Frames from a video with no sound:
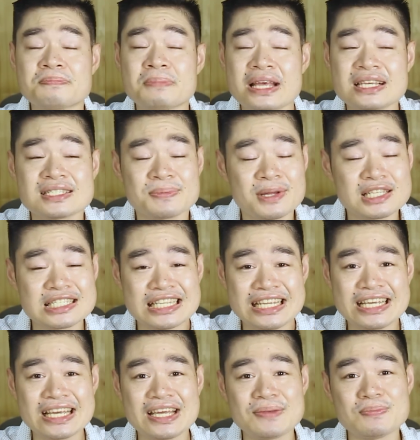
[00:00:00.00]
placement
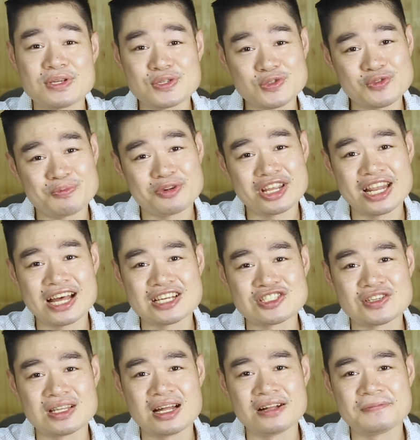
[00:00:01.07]
streak in Miss
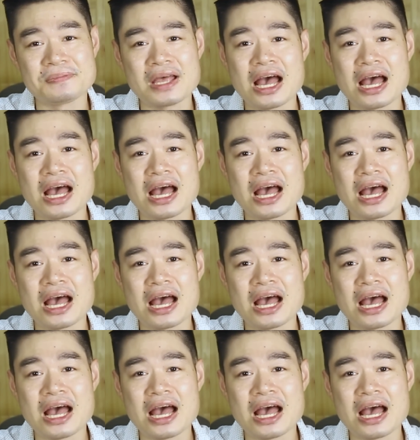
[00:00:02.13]
Supranational,